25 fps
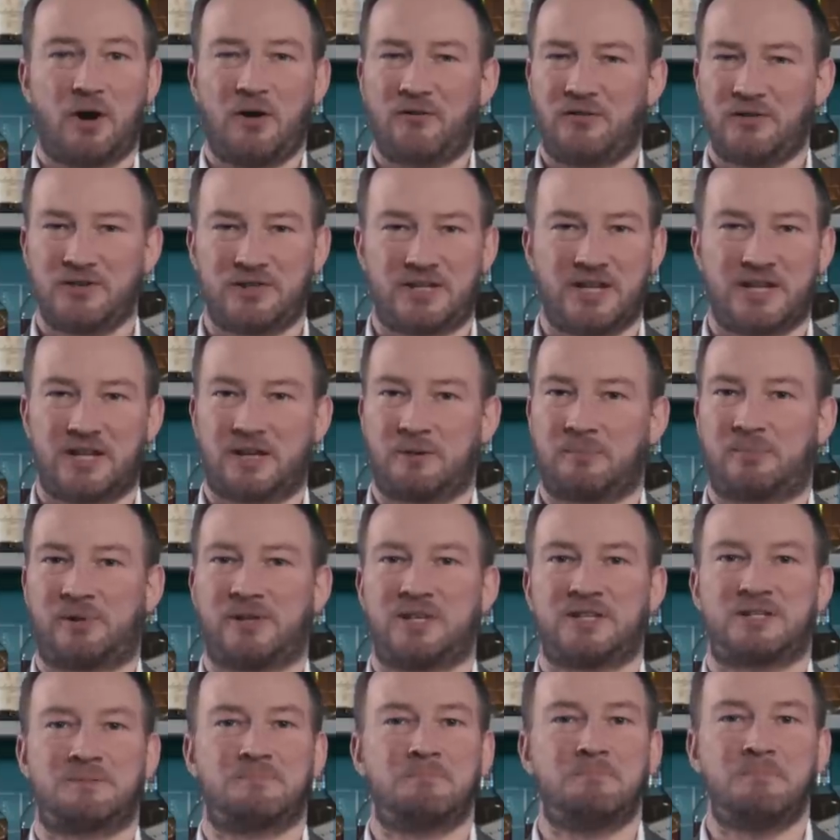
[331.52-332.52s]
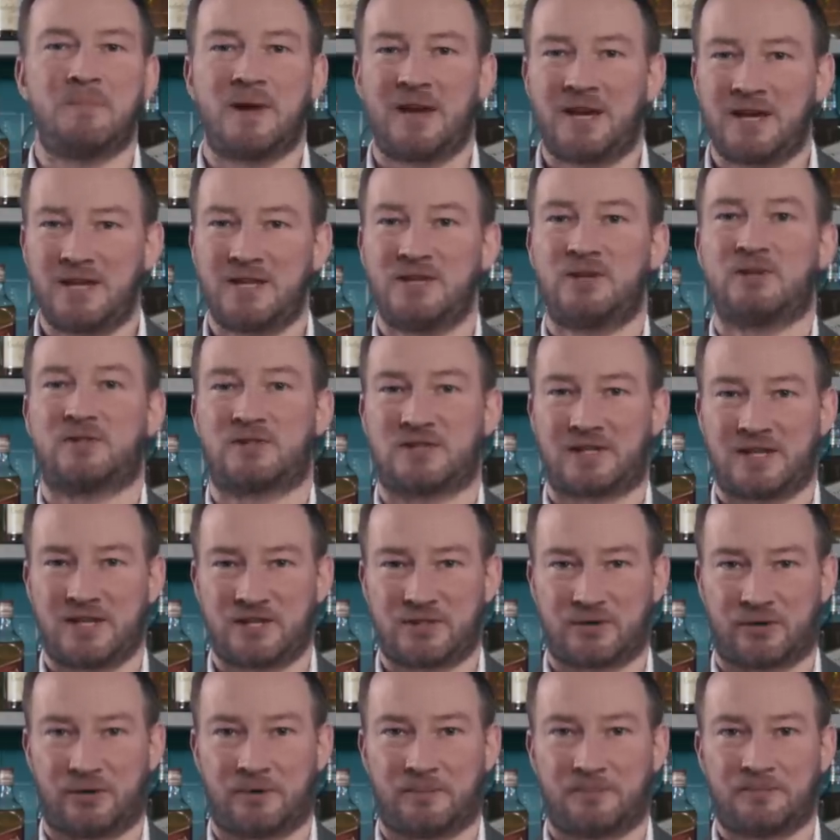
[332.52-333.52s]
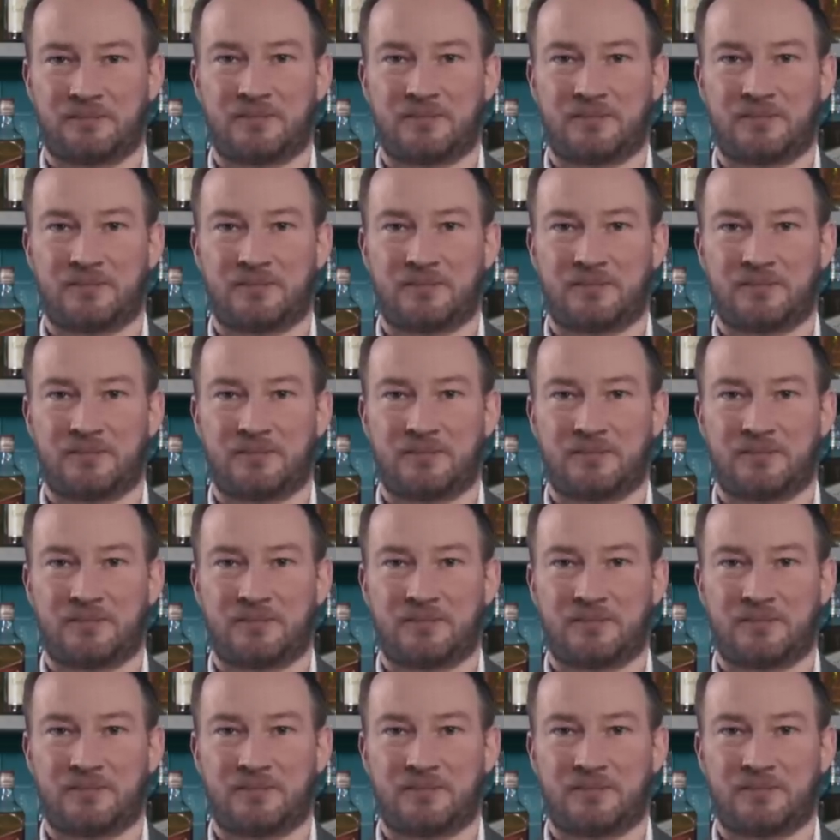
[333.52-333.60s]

often taking place many years later,